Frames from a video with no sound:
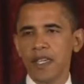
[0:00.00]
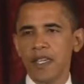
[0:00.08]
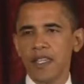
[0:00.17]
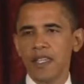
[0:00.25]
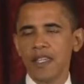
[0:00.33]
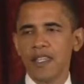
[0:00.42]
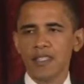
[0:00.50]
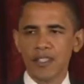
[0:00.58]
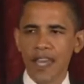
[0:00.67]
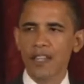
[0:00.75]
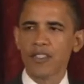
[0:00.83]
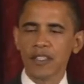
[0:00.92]

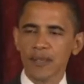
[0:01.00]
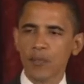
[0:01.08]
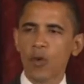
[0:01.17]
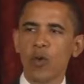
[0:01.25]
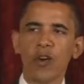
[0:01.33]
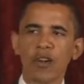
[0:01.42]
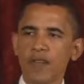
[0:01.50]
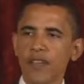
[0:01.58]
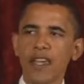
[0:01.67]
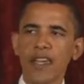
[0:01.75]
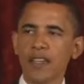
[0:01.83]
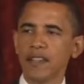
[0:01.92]
it's actually more
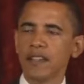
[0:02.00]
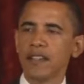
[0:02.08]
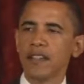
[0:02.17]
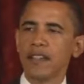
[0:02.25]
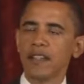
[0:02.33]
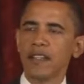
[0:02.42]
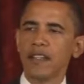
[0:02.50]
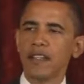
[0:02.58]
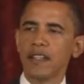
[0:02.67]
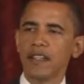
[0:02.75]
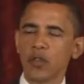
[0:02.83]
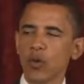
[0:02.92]
of a
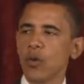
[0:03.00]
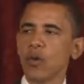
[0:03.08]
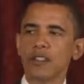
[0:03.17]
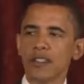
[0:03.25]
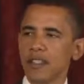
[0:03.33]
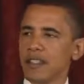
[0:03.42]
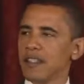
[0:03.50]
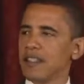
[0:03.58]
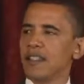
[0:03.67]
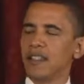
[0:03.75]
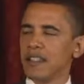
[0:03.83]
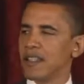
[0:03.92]
tool to
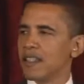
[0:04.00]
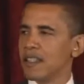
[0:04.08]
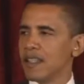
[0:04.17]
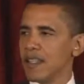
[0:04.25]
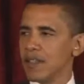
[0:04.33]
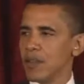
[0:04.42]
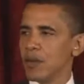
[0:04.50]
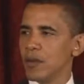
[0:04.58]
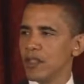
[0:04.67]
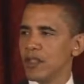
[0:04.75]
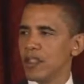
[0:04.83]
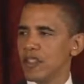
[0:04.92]
give
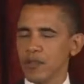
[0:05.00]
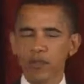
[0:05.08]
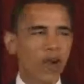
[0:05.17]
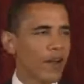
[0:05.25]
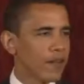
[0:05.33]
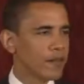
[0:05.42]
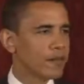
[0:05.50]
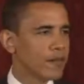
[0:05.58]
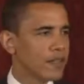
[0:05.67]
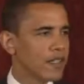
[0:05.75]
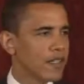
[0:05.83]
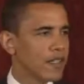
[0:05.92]
you a little spark
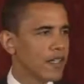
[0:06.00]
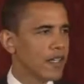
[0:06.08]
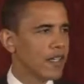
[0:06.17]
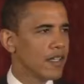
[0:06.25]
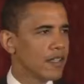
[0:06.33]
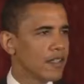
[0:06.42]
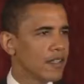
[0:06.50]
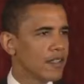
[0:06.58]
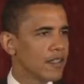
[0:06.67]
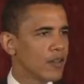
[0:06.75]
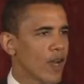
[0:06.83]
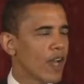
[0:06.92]
and
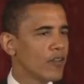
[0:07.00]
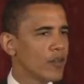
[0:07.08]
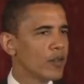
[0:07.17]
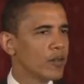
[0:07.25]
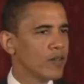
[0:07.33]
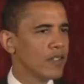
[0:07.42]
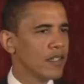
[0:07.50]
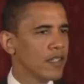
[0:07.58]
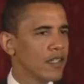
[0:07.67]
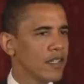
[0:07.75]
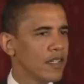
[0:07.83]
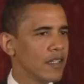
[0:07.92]
drive you
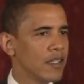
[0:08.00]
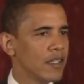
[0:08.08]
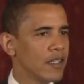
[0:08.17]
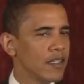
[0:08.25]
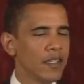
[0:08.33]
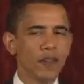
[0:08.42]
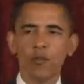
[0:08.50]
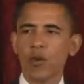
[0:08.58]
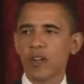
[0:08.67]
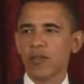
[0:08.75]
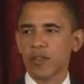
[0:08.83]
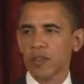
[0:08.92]
in the
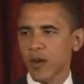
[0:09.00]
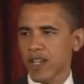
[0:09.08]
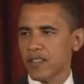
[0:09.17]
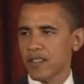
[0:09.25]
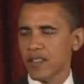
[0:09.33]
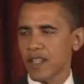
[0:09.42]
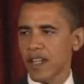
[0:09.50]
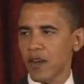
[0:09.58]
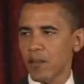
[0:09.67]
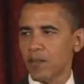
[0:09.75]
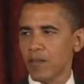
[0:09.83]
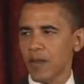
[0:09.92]
wonderful directions that I
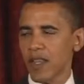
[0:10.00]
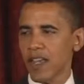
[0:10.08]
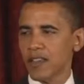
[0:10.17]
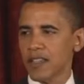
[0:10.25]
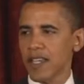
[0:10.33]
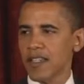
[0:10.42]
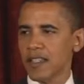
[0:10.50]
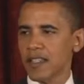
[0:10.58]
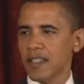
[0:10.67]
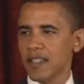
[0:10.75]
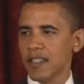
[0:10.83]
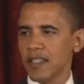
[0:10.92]
hope your lives take
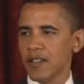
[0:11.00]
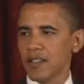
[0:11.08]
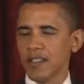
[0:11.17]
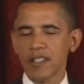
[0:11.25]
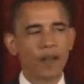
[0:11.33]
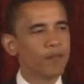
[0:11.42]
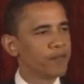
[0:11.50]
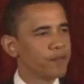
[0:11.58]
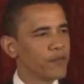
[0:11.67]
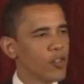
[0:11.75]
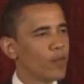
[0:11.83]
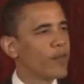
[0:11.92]
in the years to come.
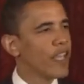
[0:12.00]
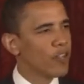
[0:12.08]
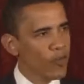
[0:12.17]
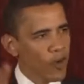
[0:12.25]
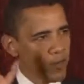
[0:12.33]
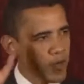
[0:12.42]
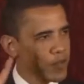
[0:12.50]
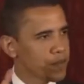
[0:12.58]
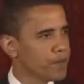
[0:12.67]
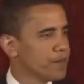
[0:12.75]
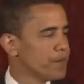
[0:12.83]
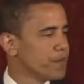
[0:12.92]
So thank you very
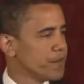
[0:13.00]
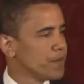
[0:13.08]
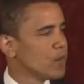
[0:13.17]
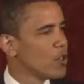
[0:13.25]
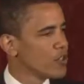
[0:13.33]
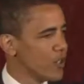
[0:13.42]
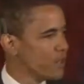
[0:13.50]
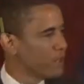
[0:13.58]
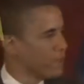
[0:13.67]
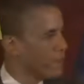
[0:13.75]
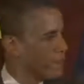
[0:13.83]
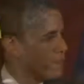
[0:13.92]
much. Appreciate it.